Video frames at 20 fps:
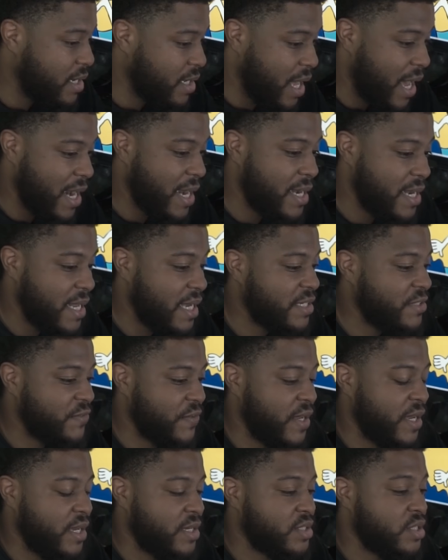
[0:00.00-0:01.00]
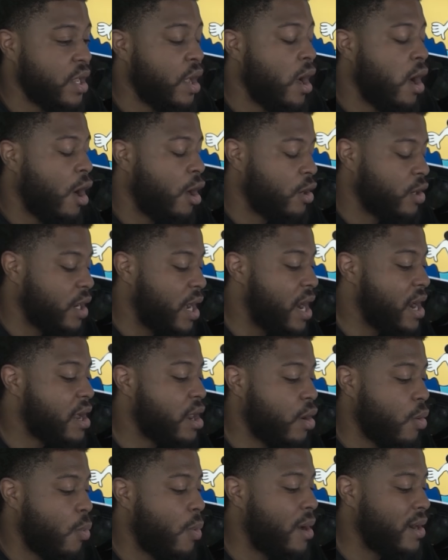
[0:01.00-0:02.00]
A lot of Knicks fans are not
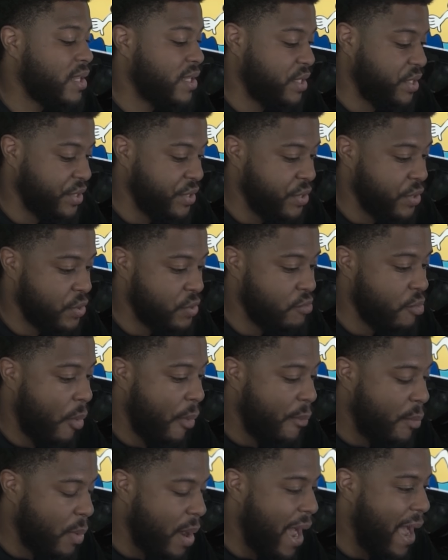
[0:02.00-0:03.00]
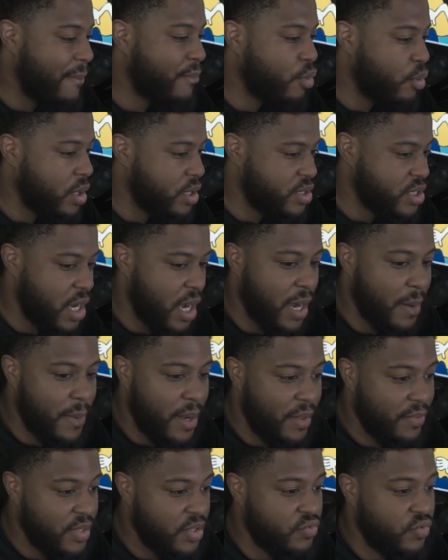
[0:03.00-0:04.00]
going to want to hear what I'm going to talk
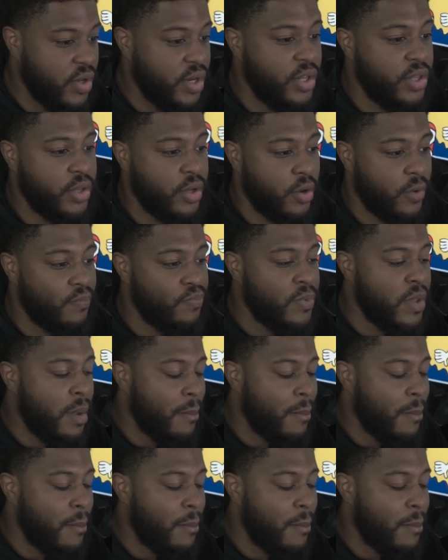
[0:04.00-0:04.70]
about in this video.